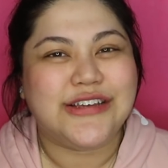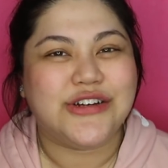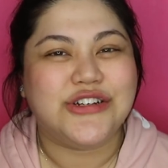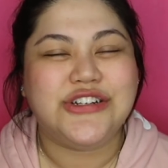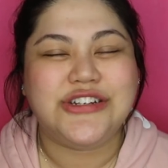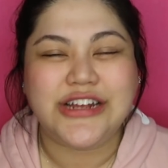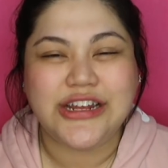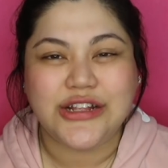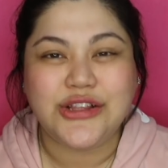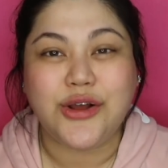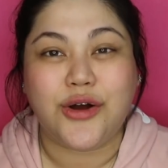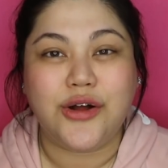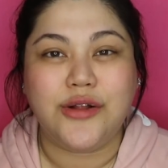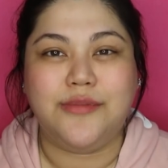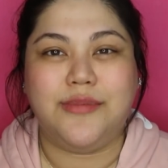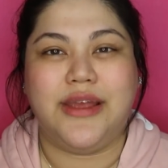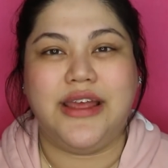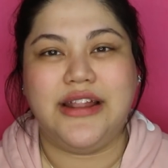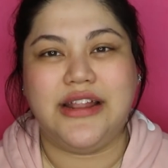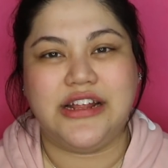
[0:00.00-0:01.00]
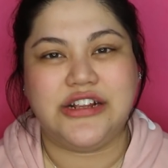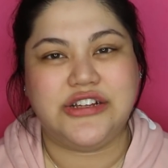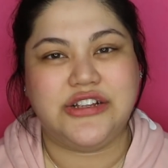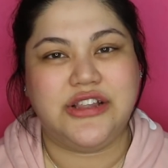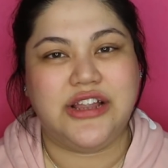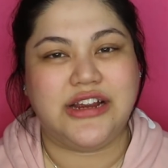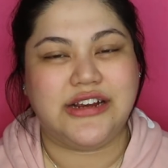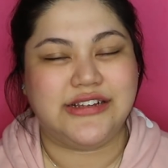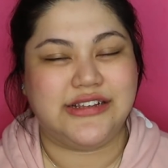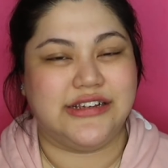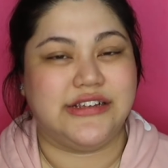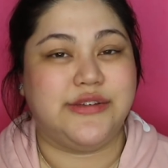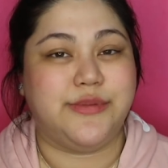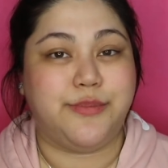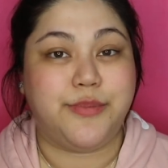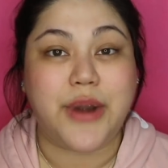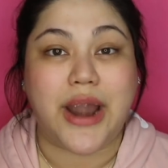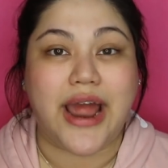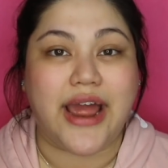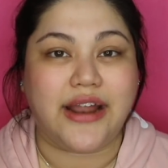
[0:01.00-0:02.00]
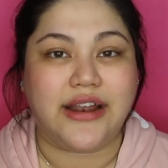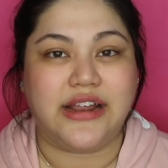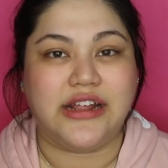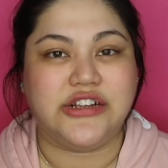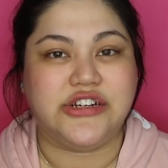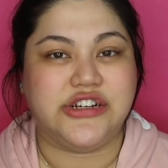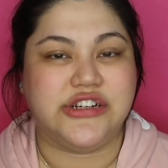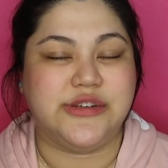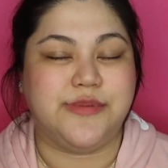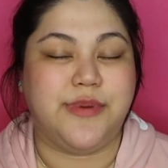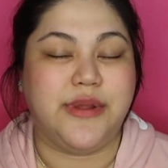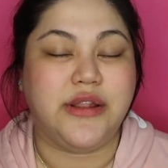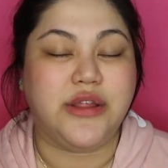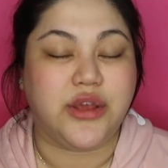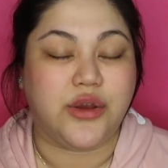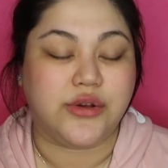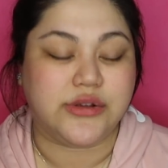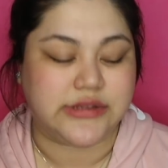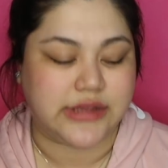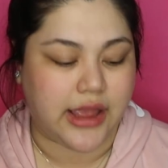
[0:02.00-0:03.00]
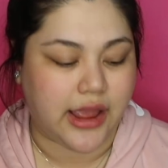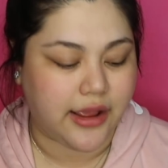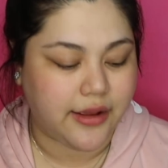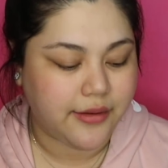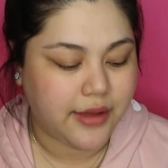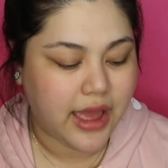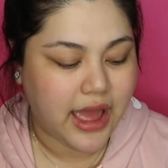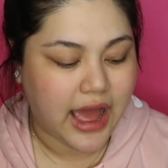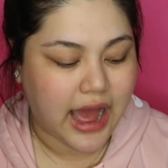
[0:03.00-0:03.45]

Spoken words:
So she told me that there's this brand that she's been using.